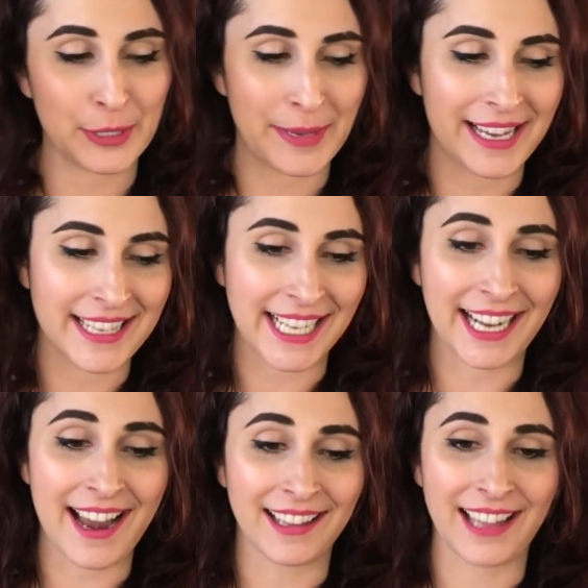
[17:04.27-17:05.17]
was because I
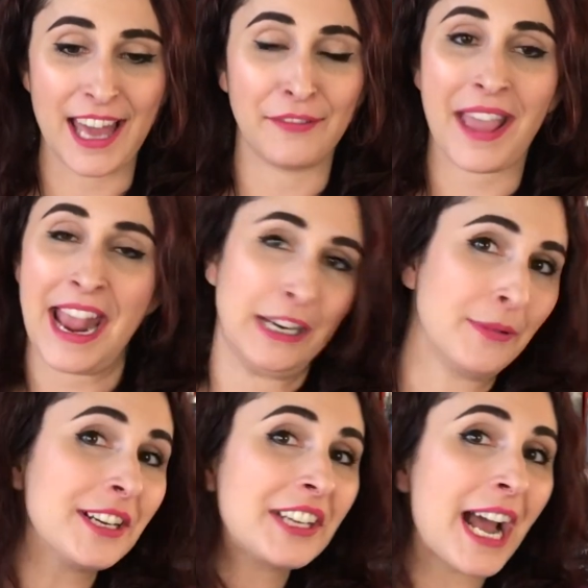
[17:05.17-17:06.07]
got a lot of
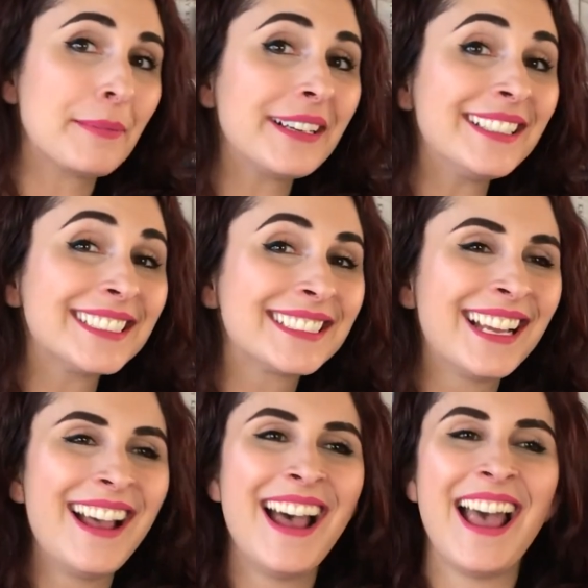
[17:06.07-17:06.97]
Aeduan chapters.
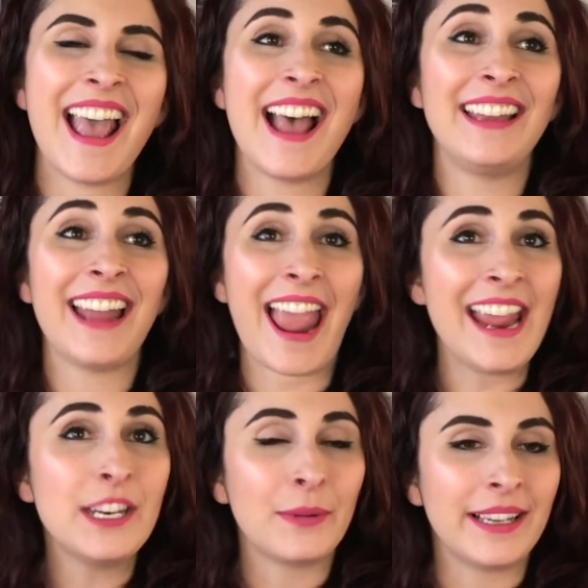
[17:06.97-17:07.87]
And
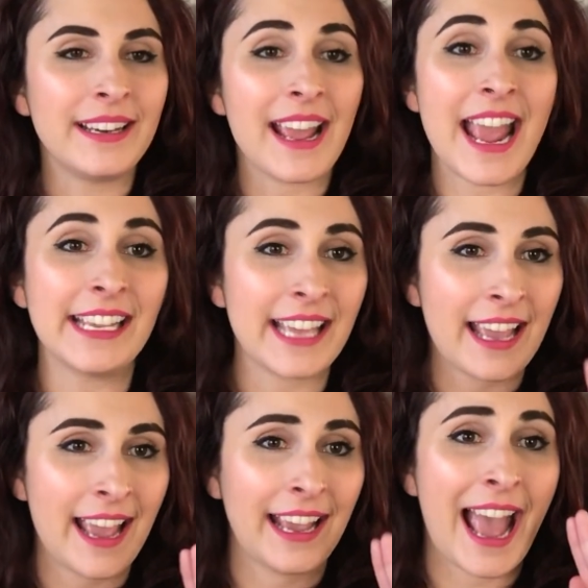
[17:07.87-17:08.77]
Aeduan,
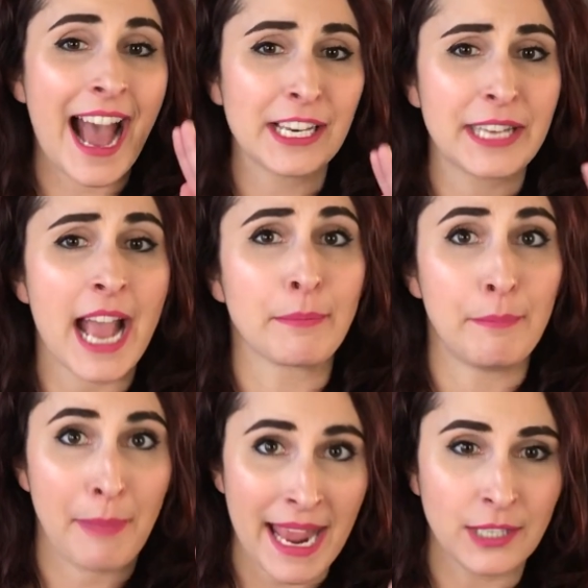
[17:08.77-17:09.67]
aka hashtag
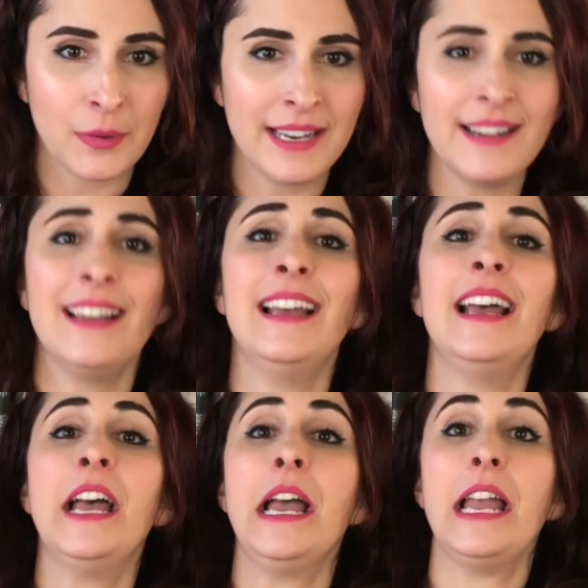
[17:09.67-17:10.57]
Badwin,
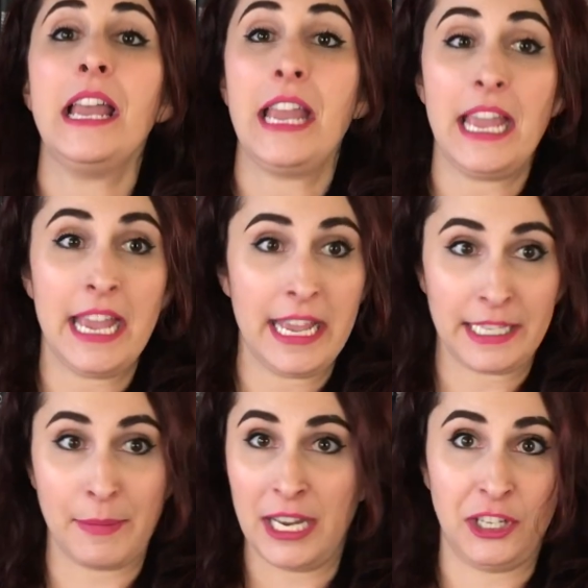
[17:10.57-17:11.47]

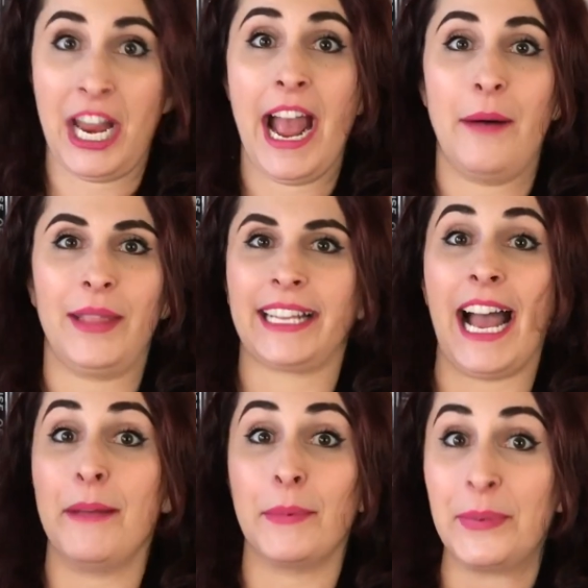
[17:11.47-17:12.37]
is my jam. Like
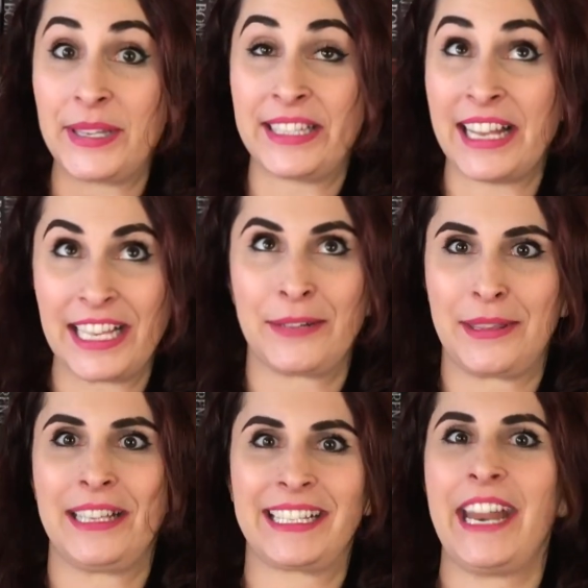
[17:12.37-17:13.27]
I'm obsessed
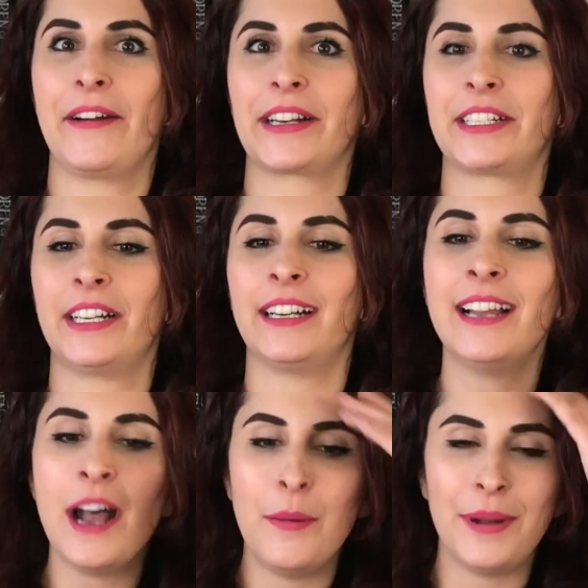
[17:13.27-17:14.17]
with this character,
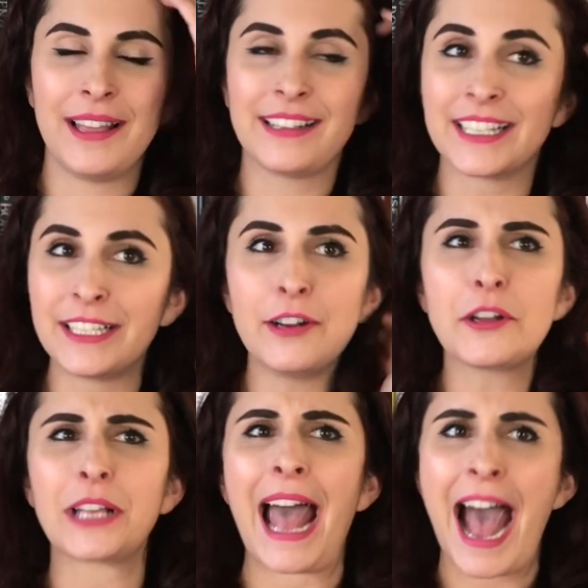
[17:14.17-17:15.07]
but considering
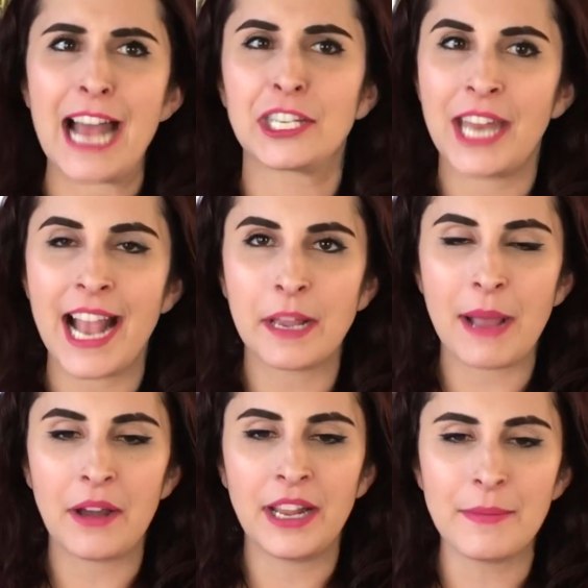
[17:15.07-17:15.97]
there's a hashtag
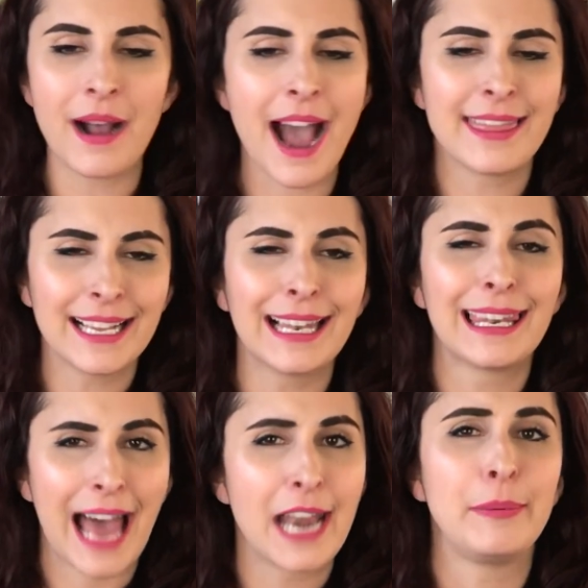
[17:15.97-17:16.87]
about him, I think a
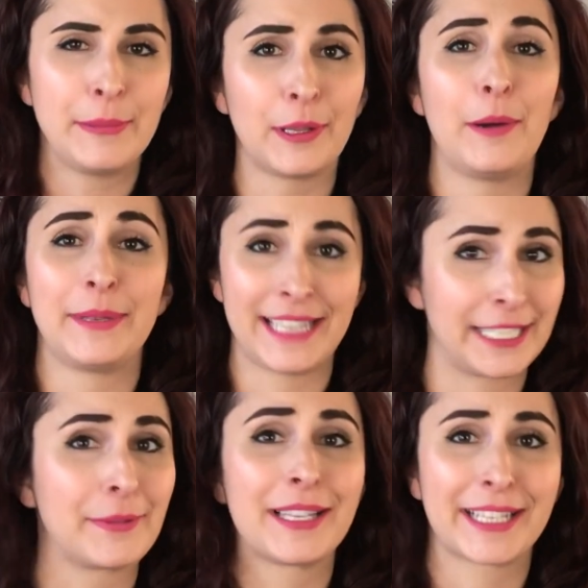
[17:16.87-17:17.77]
lot of people are
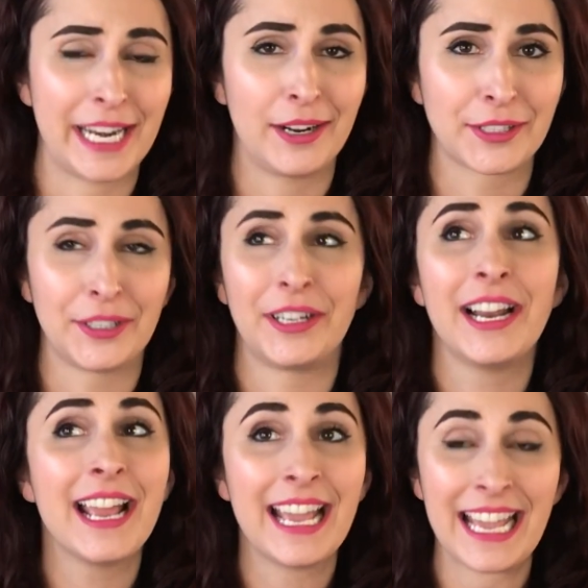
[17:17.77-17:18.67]
obsessed with this character.
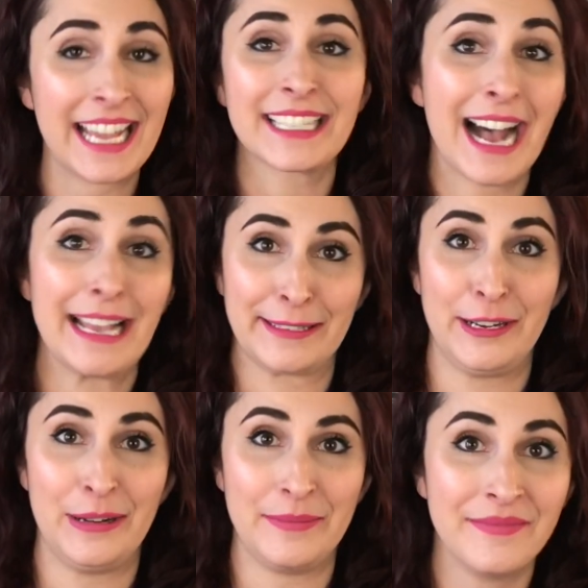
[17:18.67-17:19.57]
He's
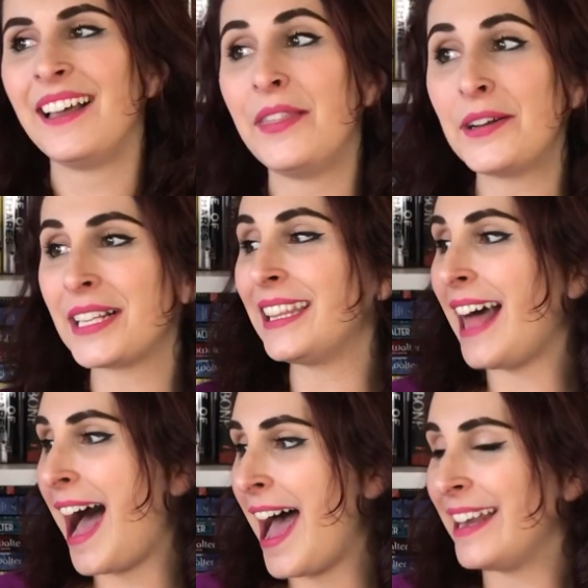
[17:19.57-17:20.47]
awesome. There's a
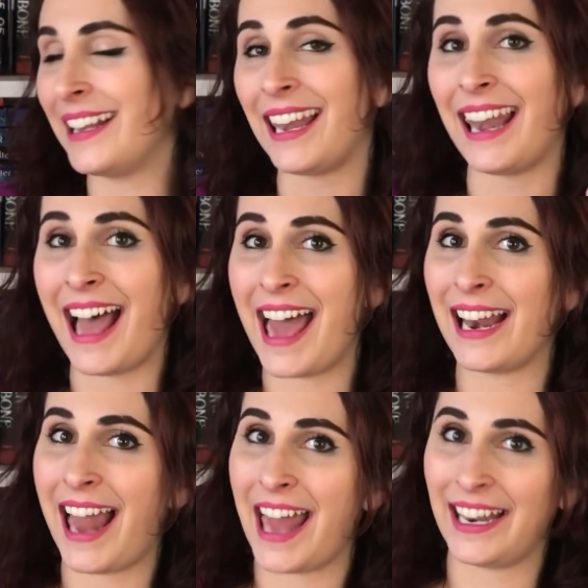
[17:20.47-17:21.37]
lot, a lot,
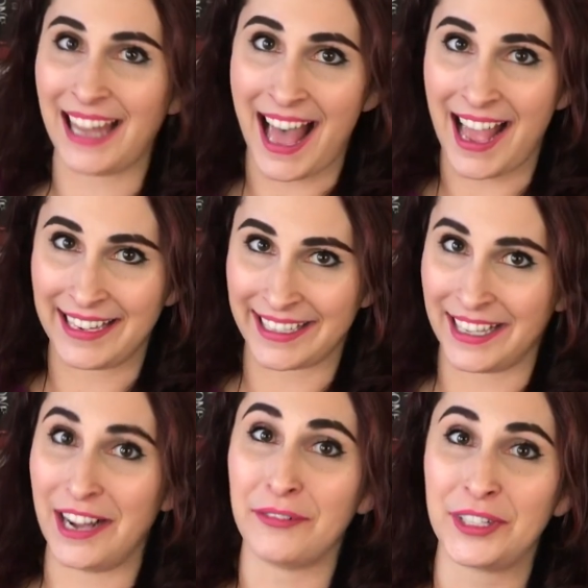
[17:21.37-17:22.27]
a lot, a lot
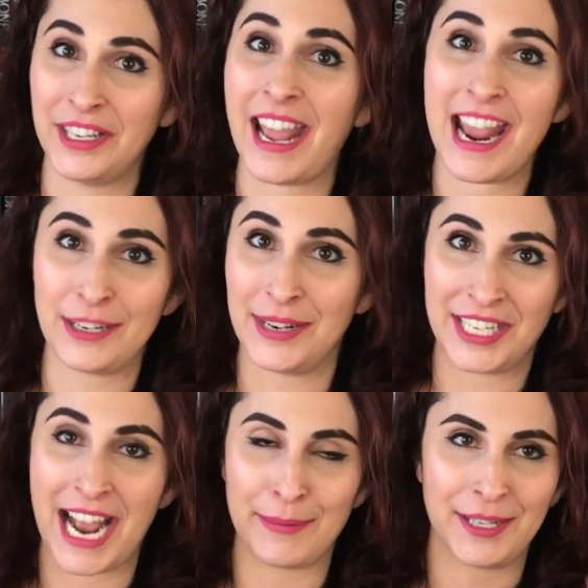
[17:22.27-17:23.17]
of good Aeduan
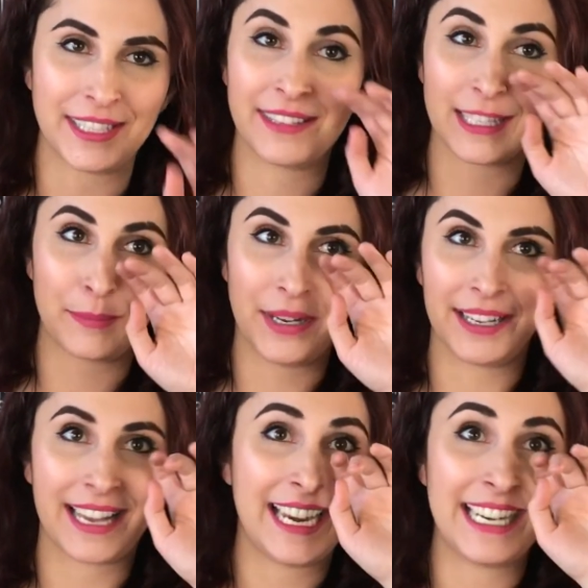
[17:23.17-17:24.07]
chapters in this
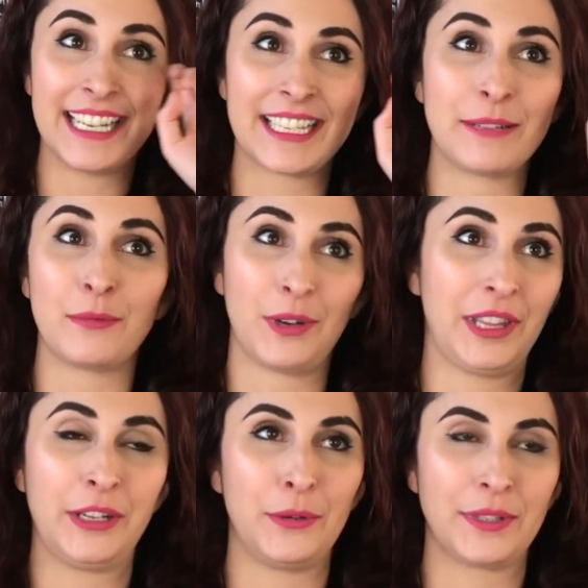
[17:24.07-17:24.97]
book, and he does some
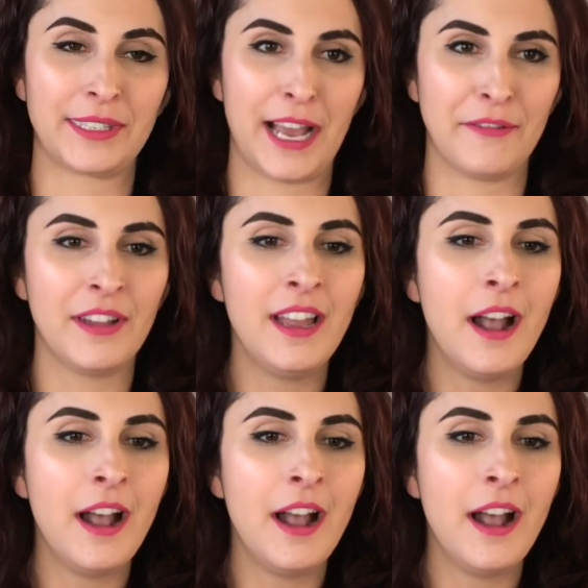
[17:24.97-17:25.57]
really cool stuff.